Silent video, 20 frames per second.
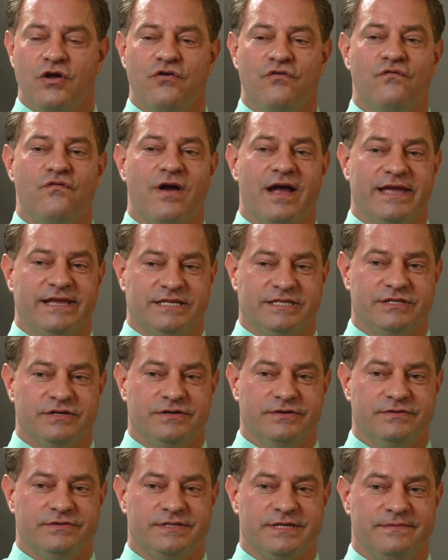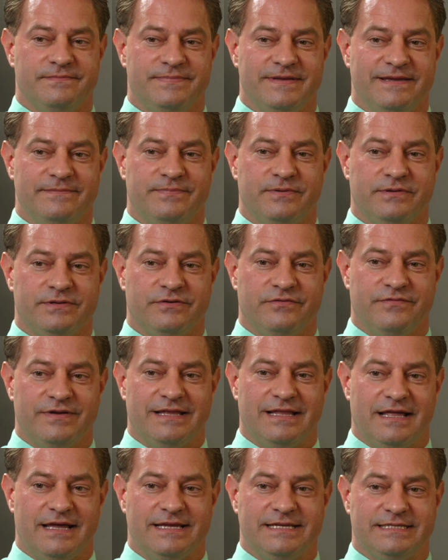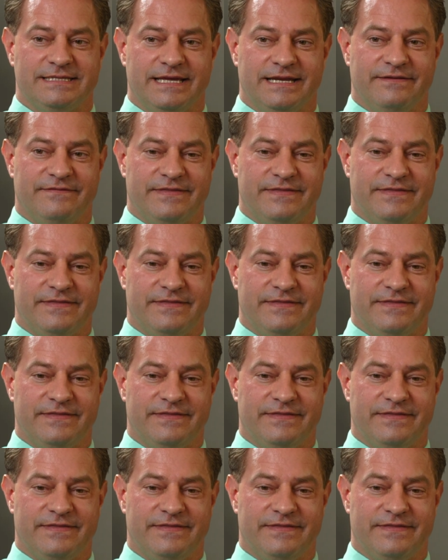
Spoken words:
Right. So some people don't realize that